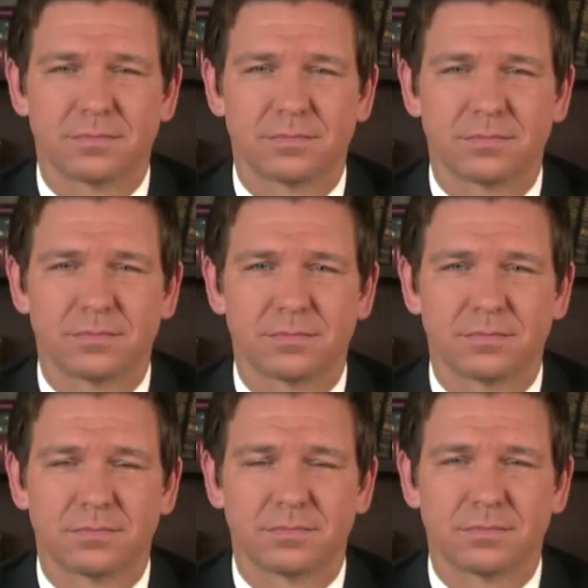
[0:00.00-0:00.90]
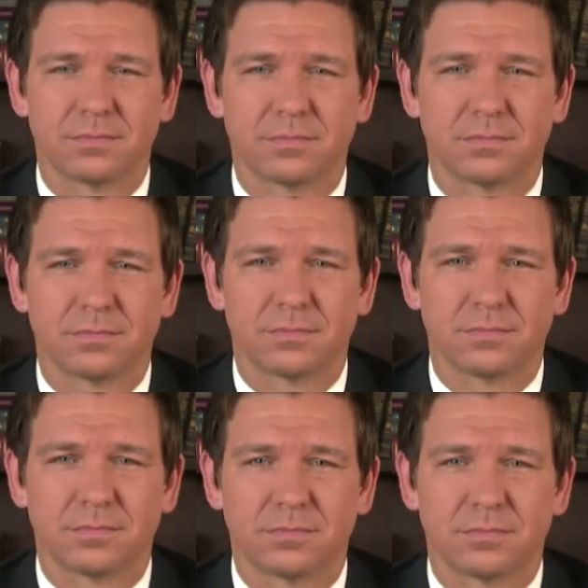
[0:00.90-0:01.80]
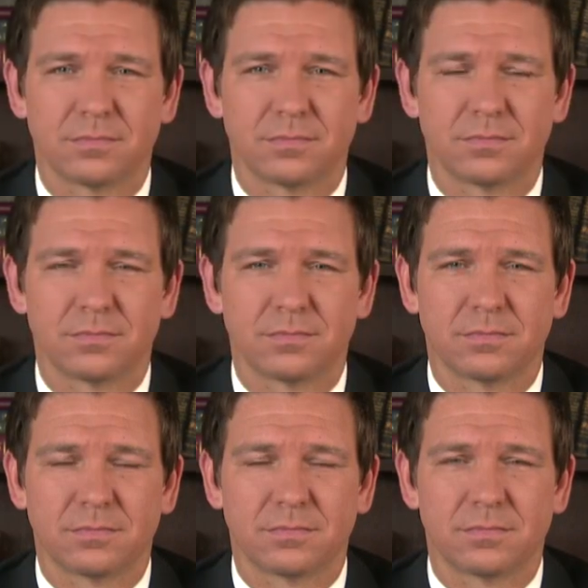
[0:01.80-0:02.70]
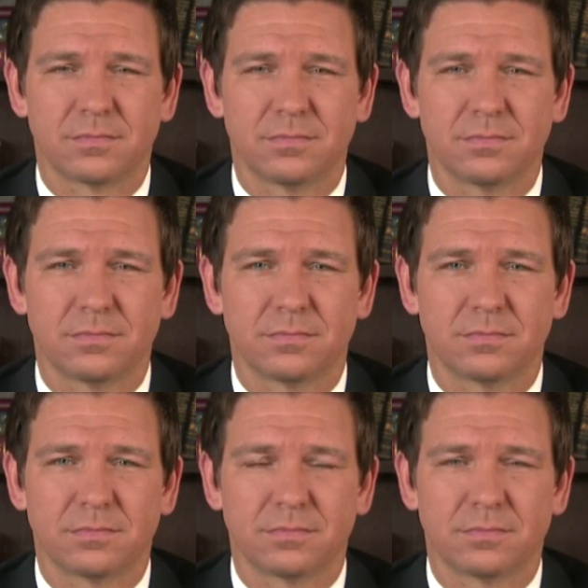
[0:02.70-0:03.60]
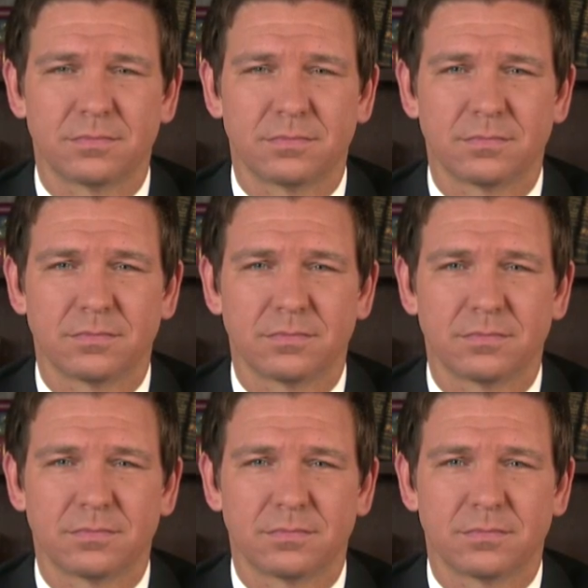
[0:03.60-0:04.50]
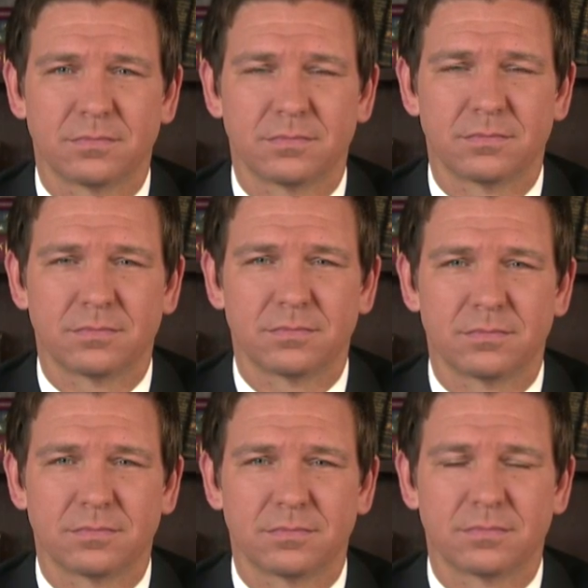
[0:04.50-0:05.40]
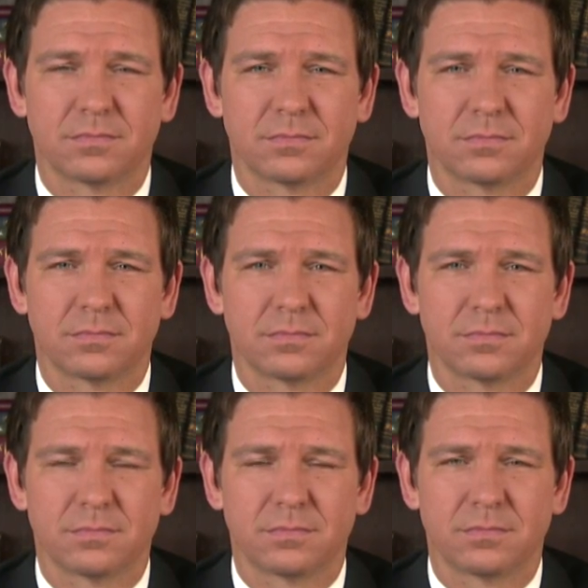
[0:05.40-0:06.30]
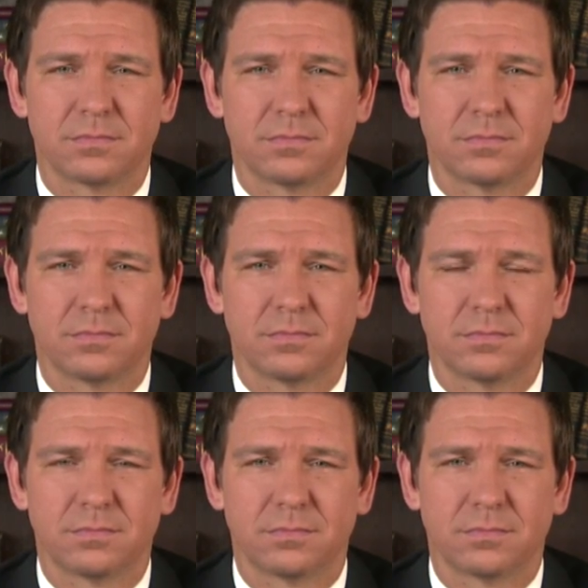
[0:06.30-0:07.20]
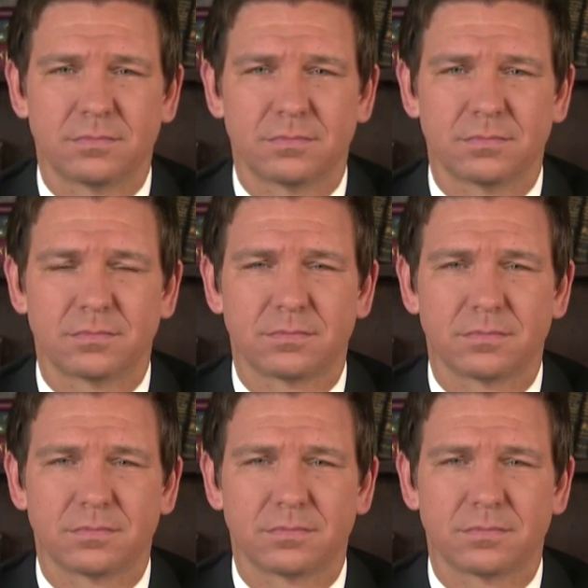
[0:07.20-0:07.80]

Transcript: (silent)